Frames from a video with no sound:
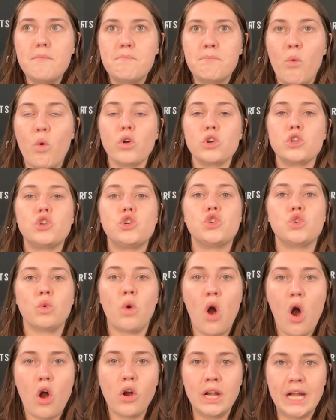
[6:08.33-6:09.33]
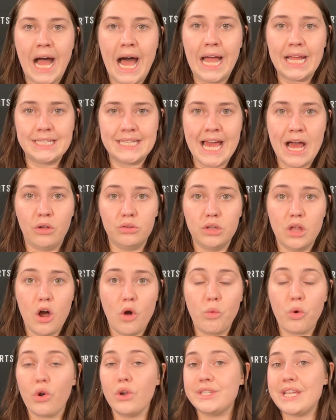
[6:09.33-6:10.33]
more strong guy down low,
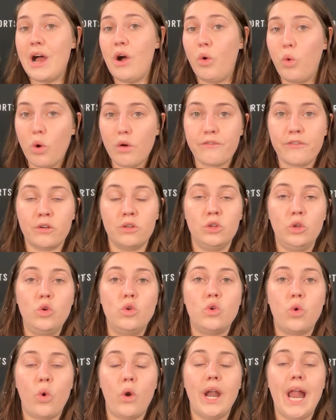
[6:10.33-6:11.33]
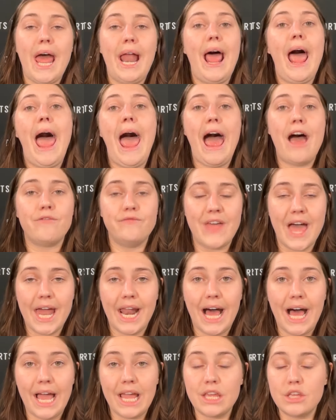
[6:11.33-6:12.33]
whereas Al Horford and Luke Kornet have that
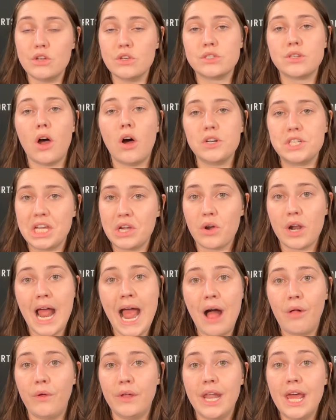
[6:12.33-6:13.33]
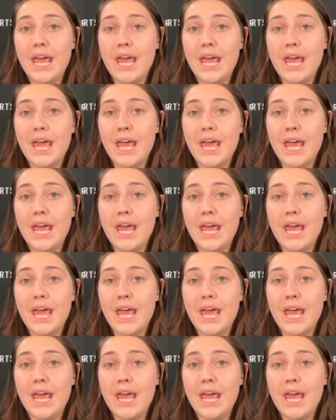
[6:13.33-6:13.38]
height. You saw Jared Allen,